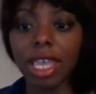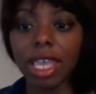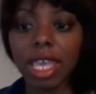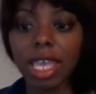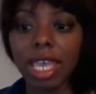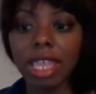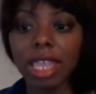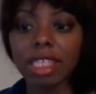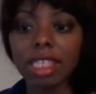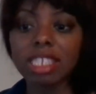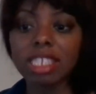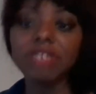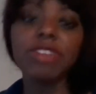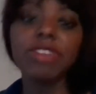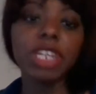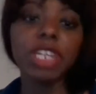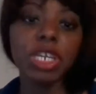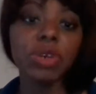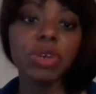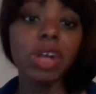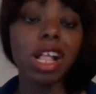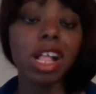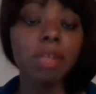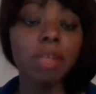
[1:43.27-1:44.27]
in this
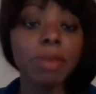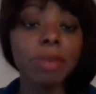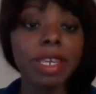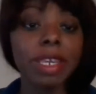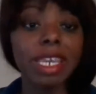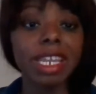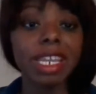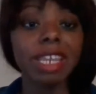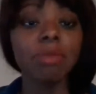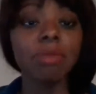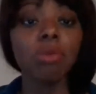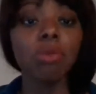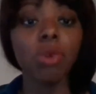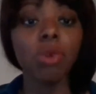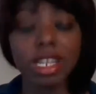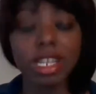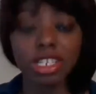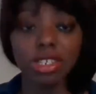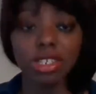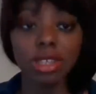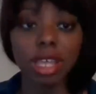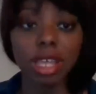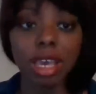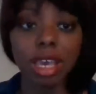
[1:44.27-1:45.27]
video, I'll be getting more
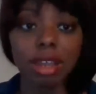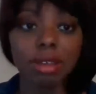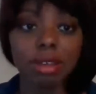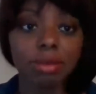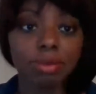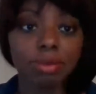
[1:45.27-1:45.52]
into that.